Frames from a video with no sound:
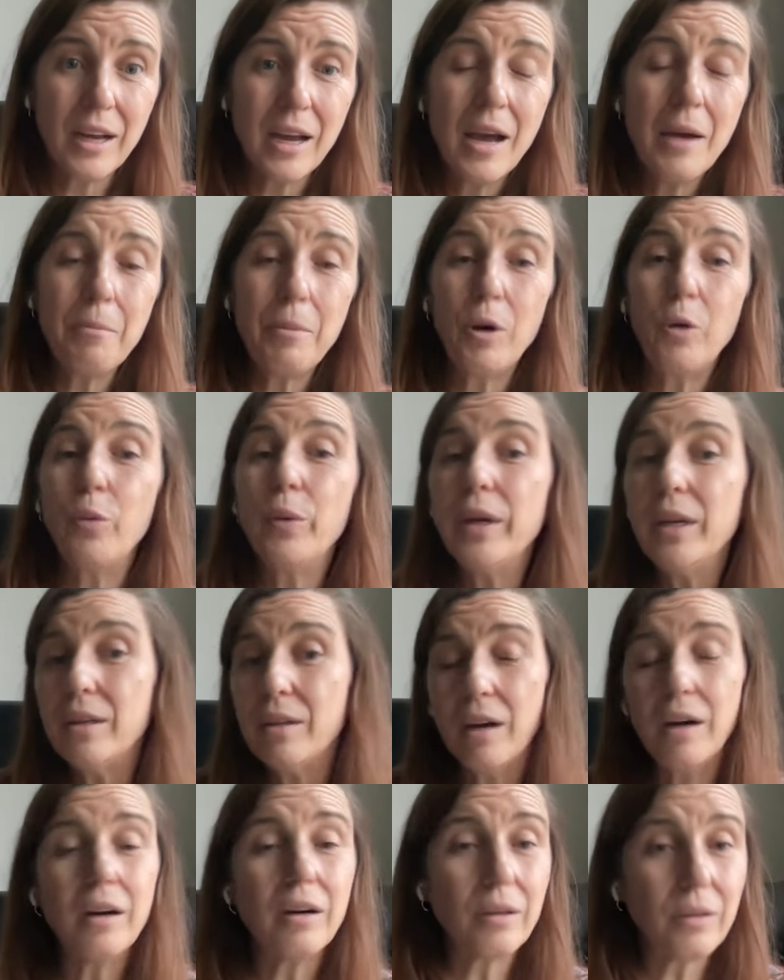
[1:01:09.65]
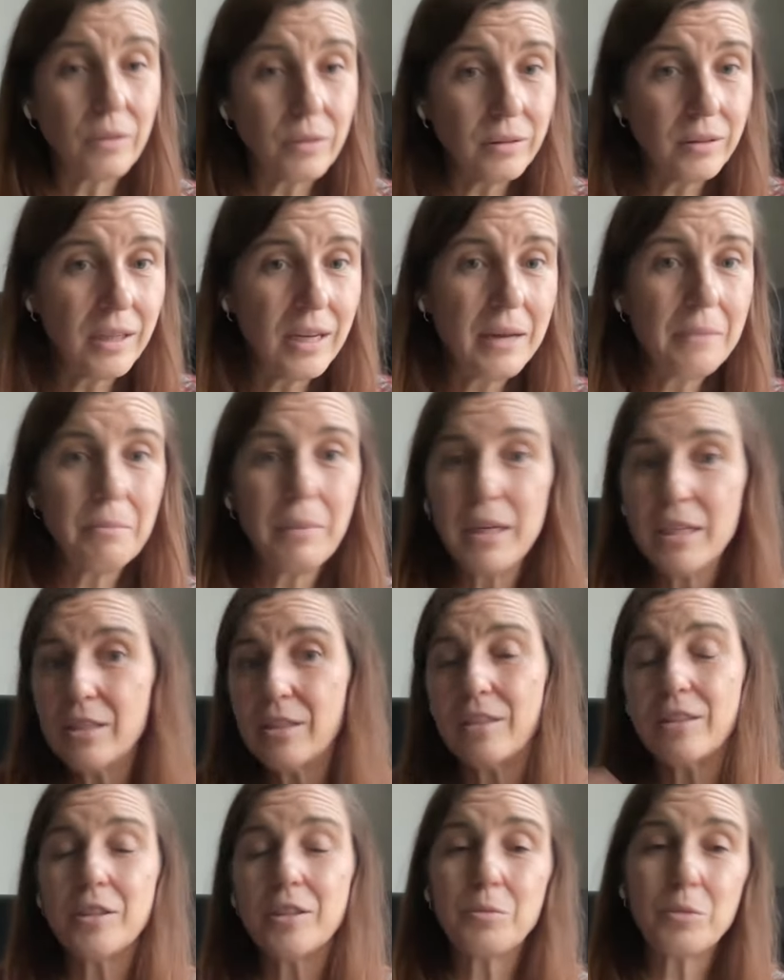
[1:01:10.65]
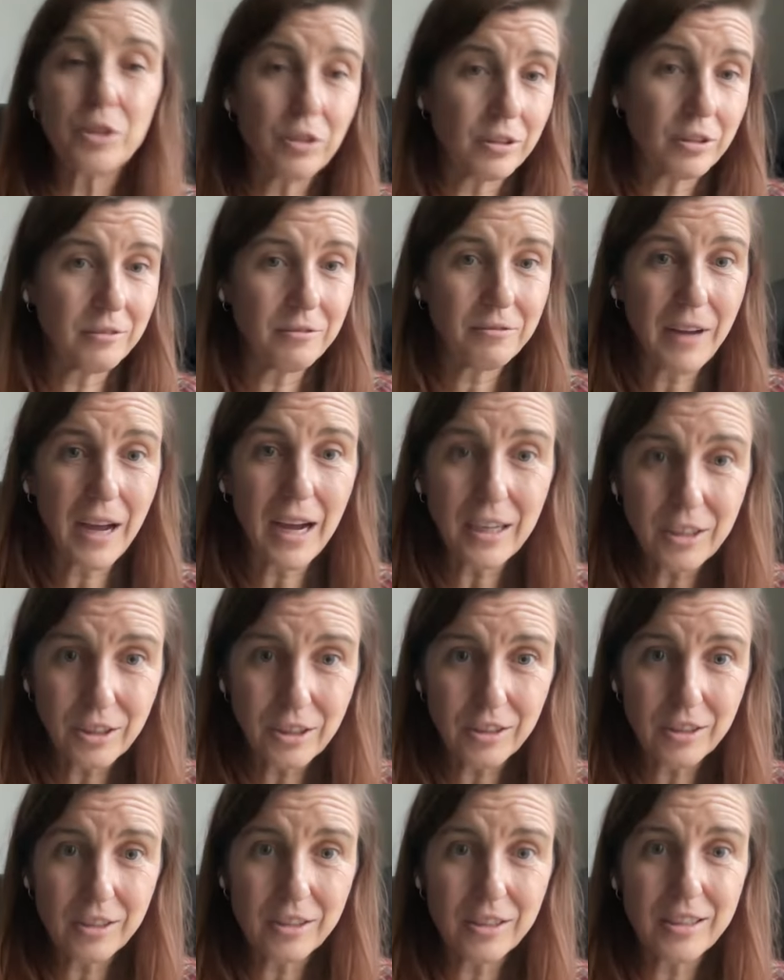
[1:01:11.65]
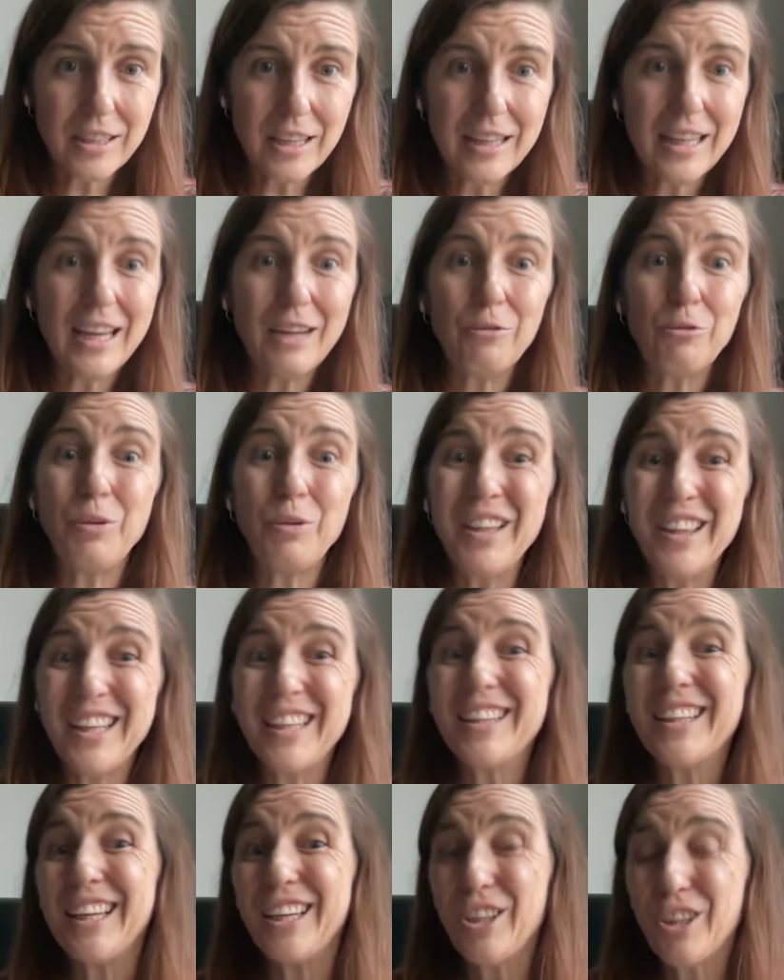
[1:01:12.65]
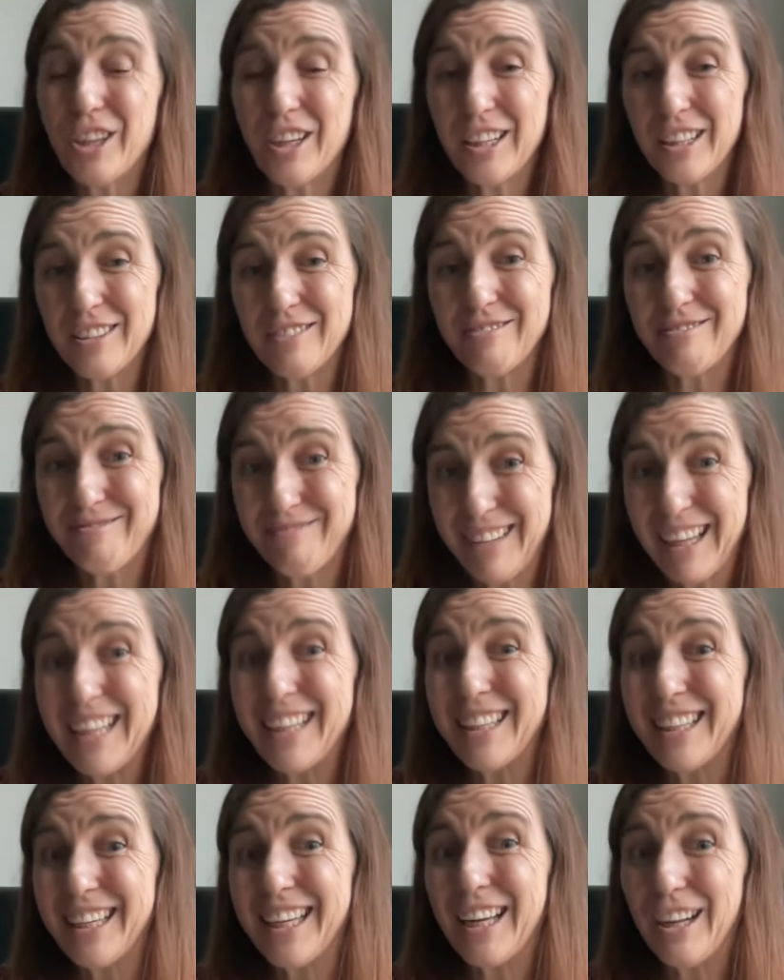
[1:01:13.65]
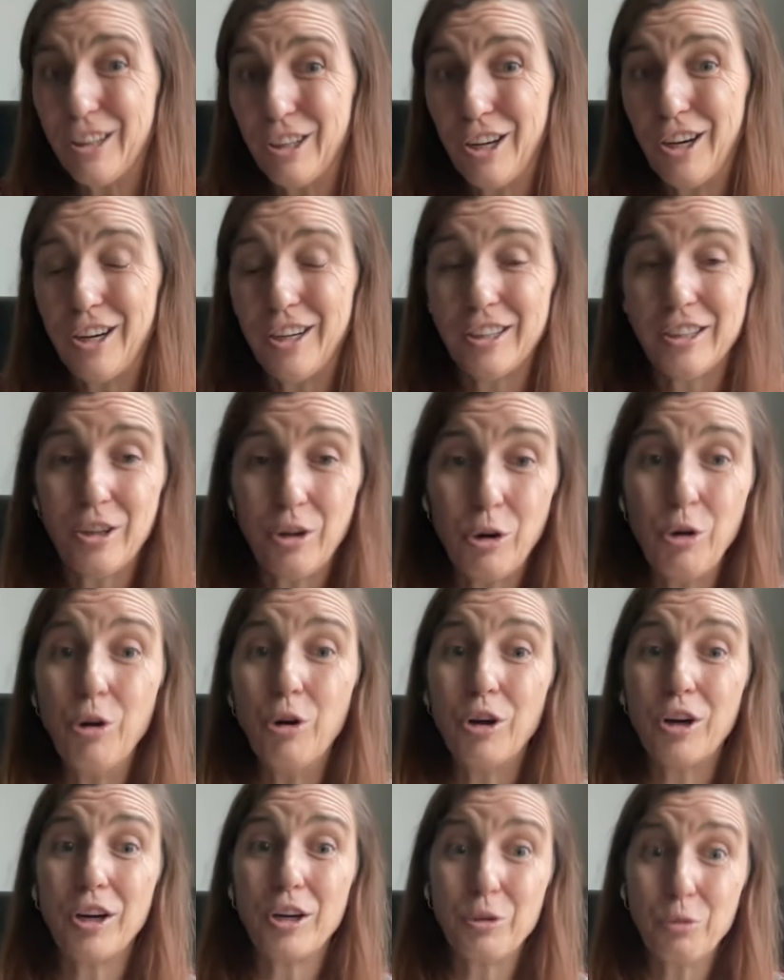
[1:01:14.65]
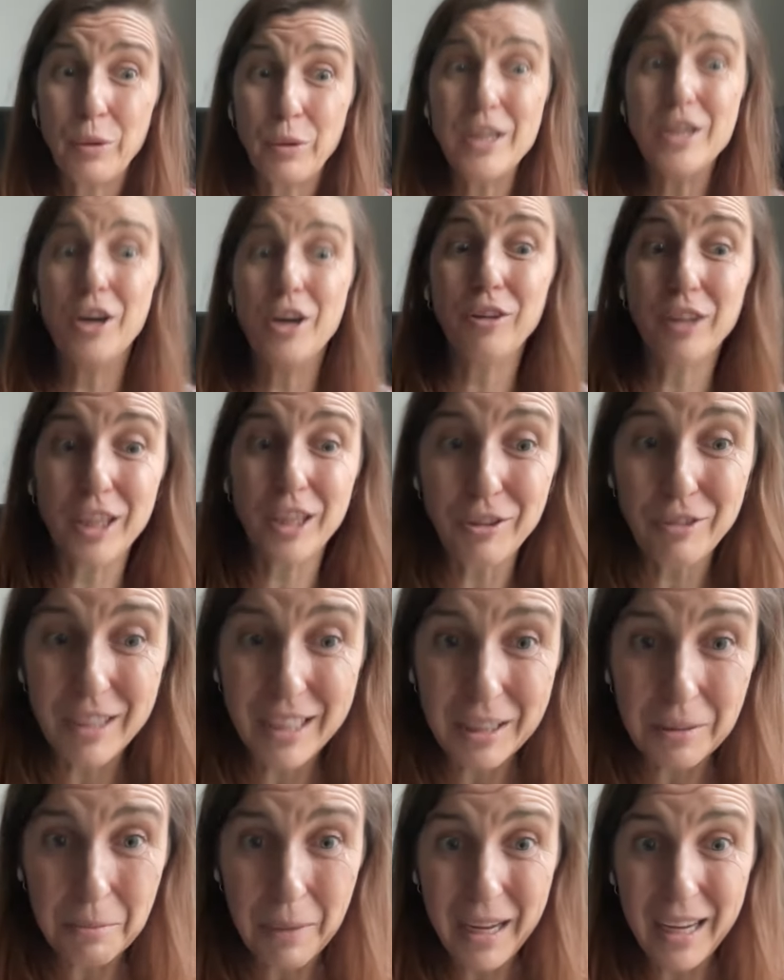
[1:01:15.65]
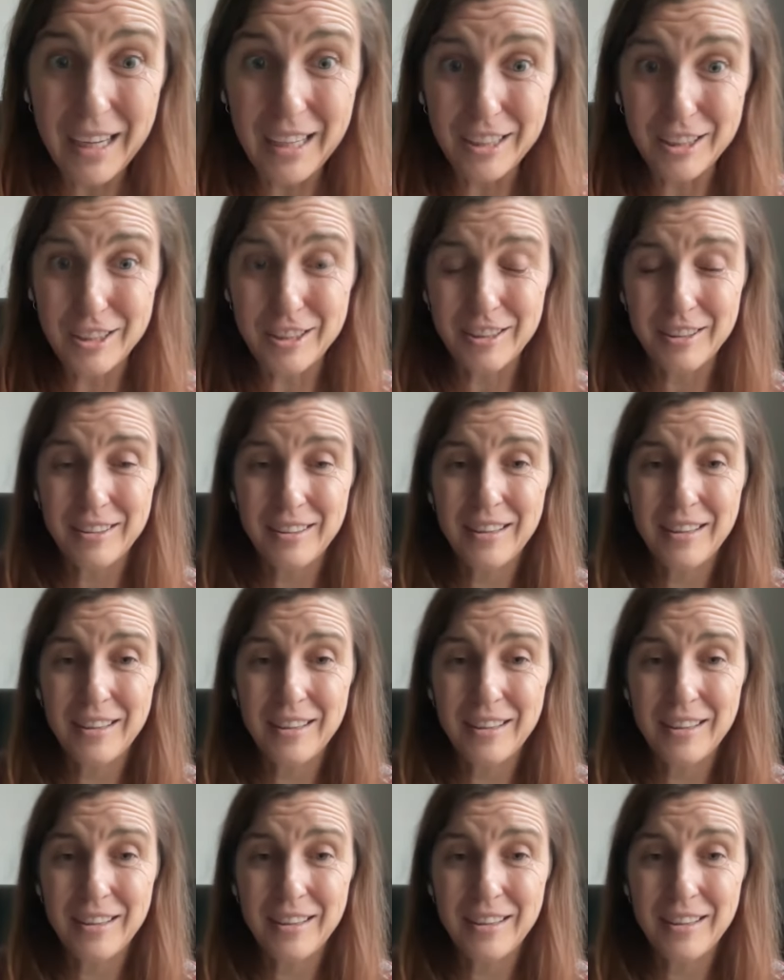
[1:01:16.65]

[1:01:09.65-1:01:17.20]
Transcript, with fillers: But we know, based on some certain factors, that we think that you're going to likely get along, or we know that you need a mage.